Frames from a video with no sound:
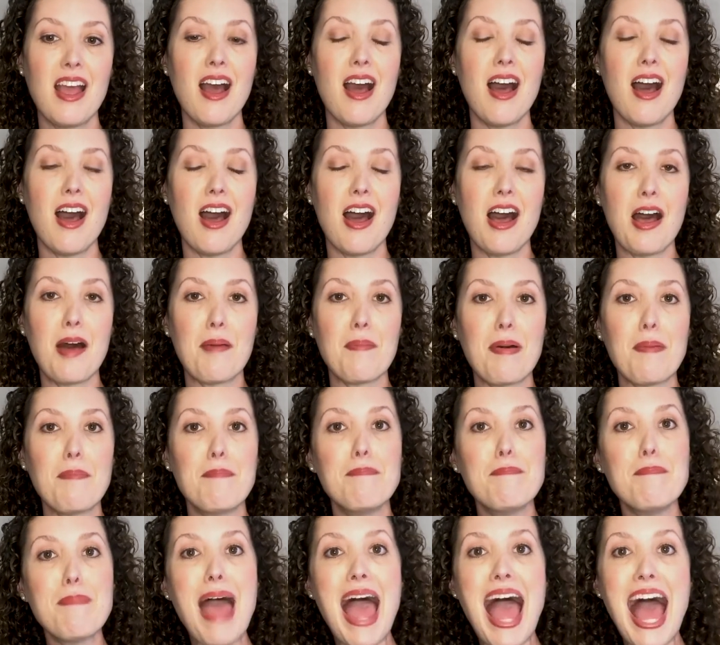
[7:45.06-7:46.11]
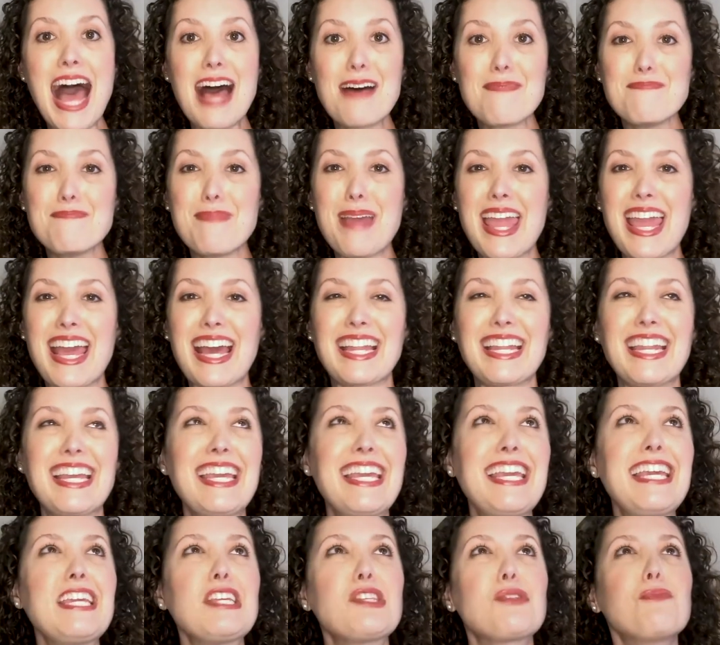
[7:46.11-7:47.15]
Matman,
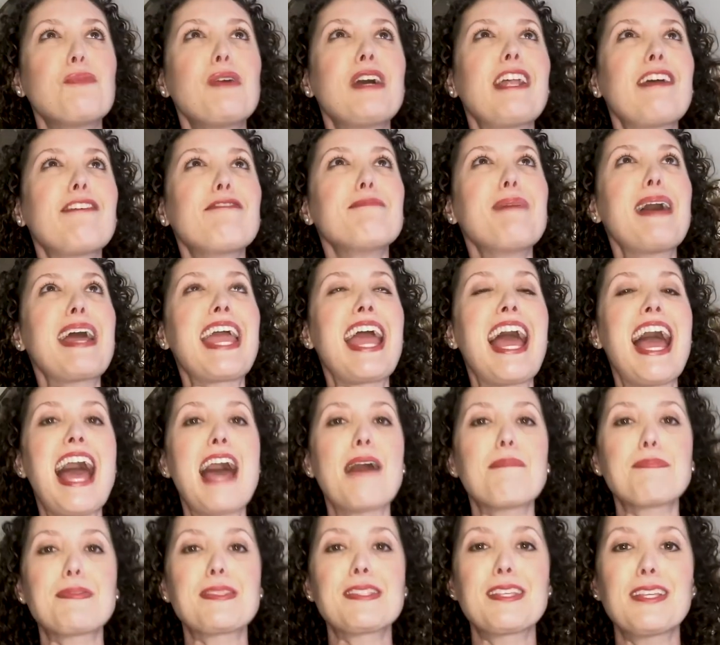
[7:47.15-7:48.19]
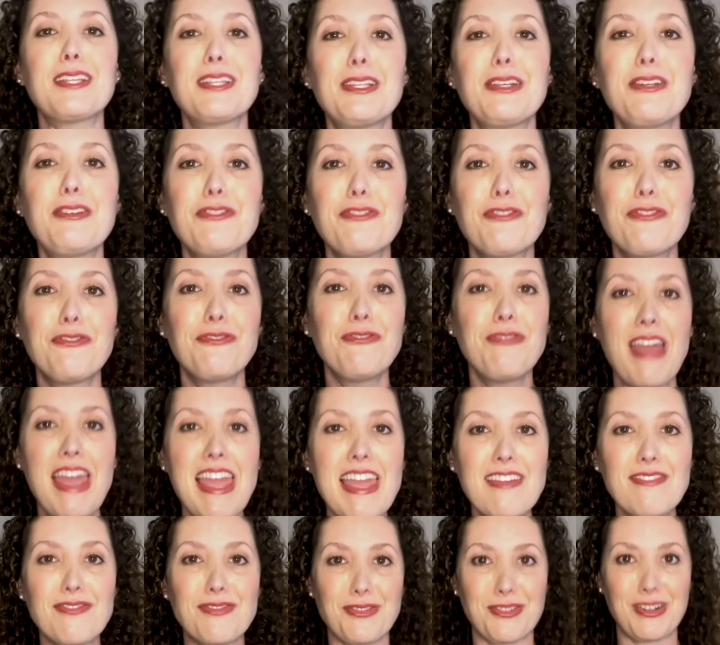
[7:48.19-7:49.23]
he's one of my absolute
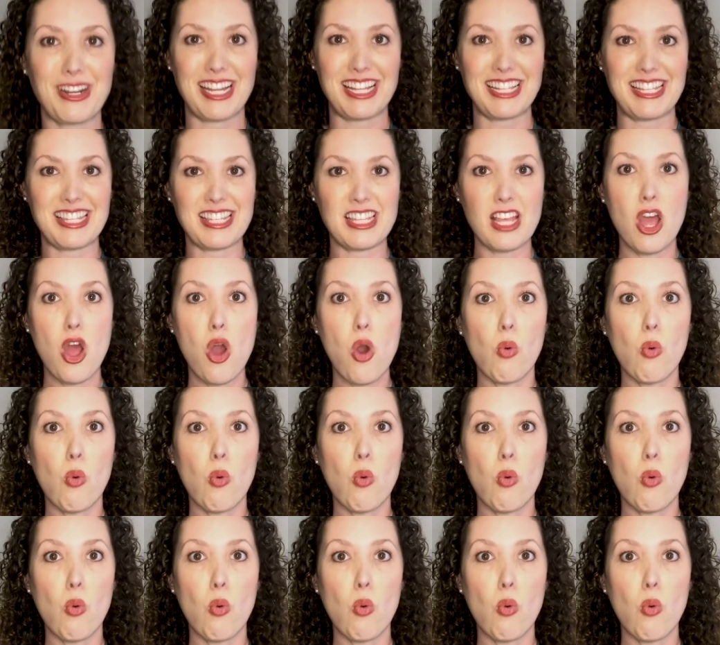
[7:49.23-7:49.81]
favorites.